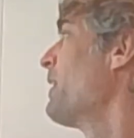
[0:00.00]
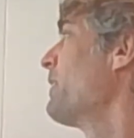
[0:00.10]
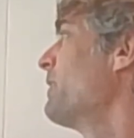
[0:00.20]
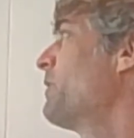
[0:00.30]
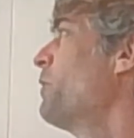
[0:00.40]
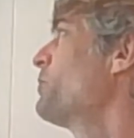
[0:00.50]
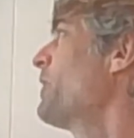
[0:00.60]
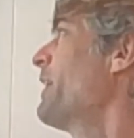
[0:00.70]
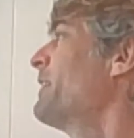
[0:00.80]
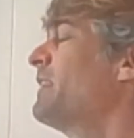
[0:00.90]
The
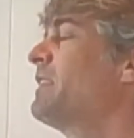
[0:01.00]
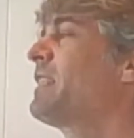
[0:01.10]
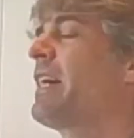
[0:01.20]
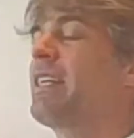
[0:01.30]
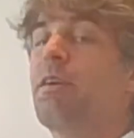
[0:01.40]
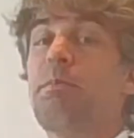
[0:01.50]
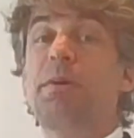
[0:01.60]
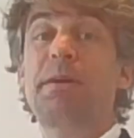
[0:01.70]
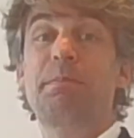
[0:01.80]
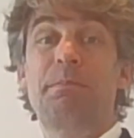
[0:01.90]
cosine and the sine are
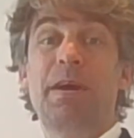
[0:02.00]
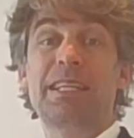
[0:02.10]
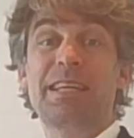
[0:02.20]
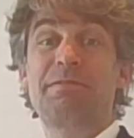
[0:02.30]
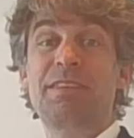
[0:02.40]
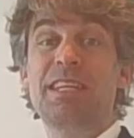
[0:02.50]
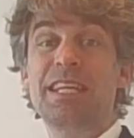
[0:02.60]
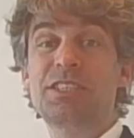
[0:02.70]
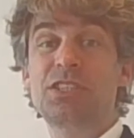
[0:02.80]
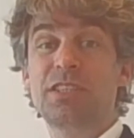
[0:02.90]
by
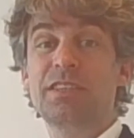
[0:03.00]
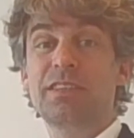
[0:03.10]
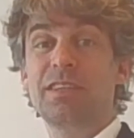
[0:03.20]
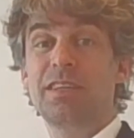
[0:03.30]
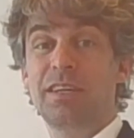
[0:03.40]
definition